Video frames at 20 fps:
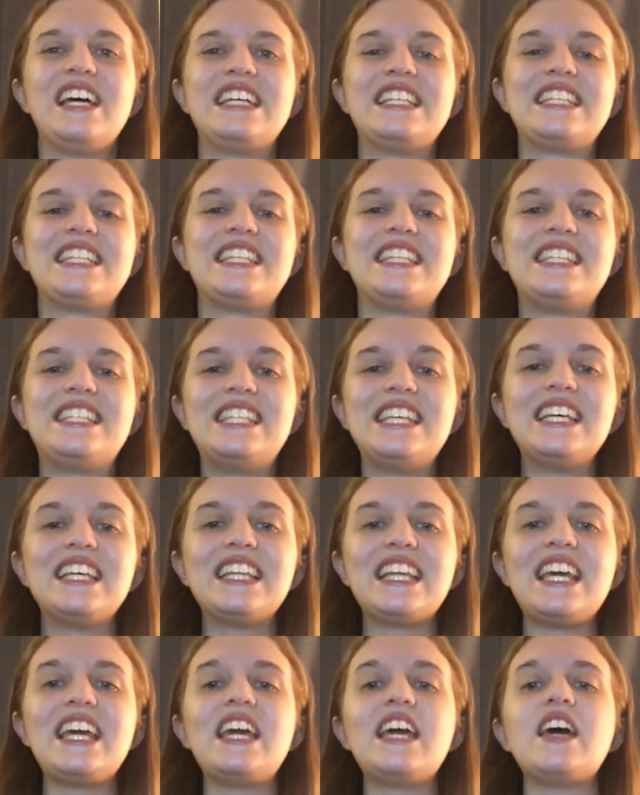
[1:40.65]

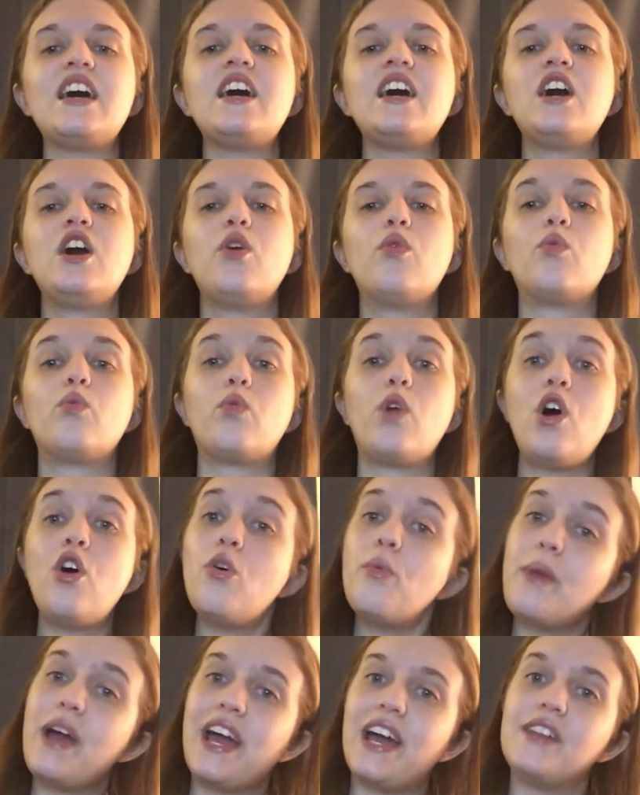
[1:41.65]
silly
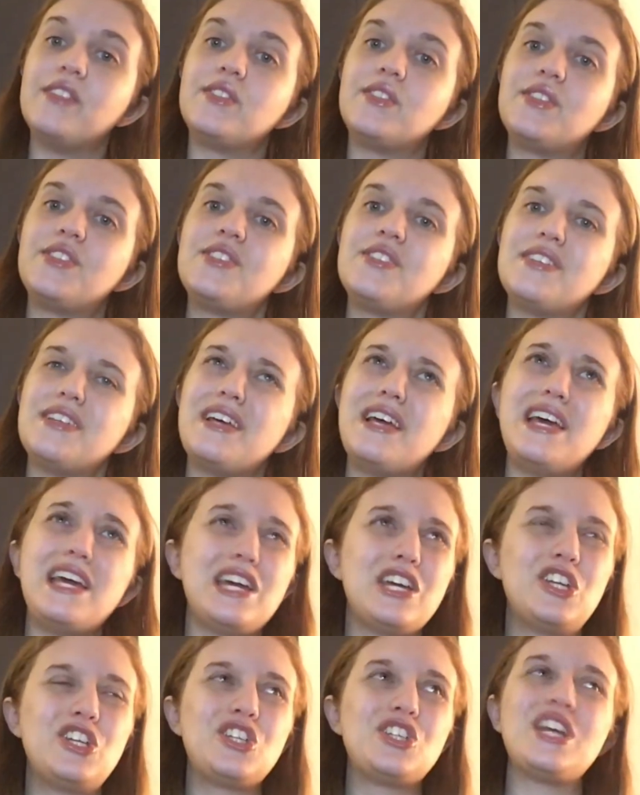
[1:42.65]

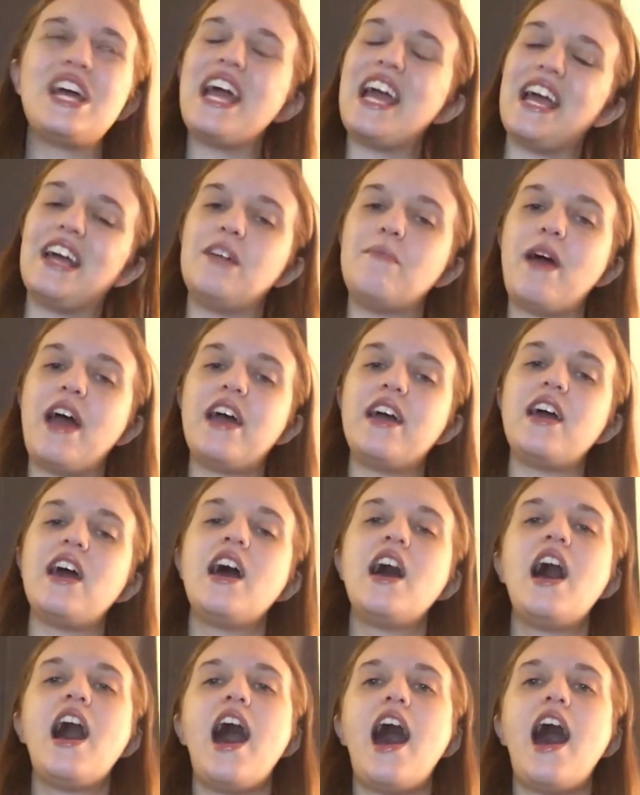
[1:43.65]
romance-ish anime,